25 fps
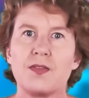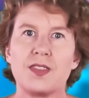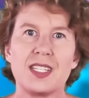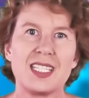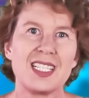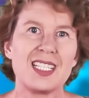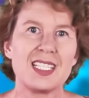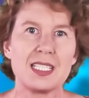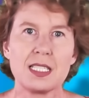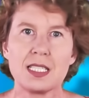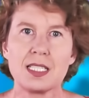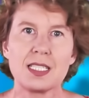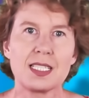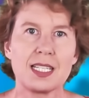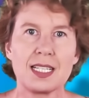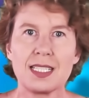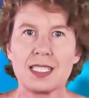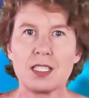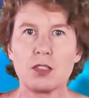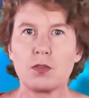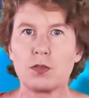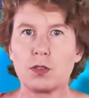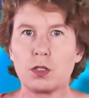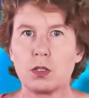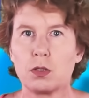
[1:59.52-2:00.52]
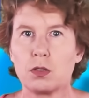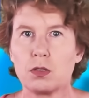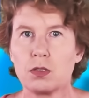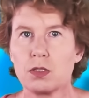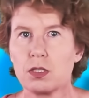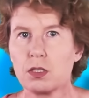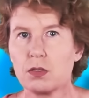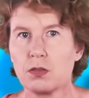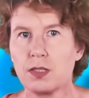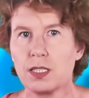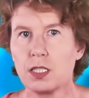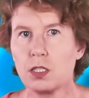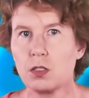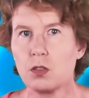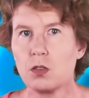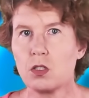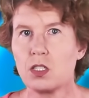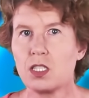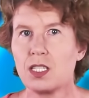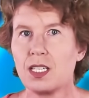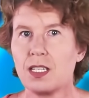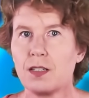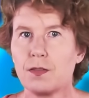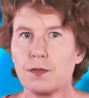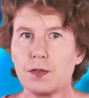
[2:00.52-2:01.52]
This does, of course, reduce
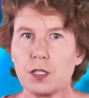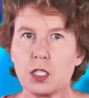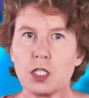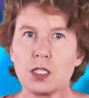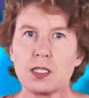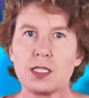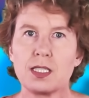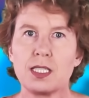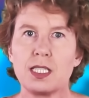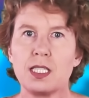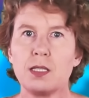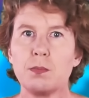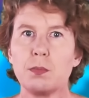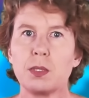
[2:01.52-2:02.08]
the efficiency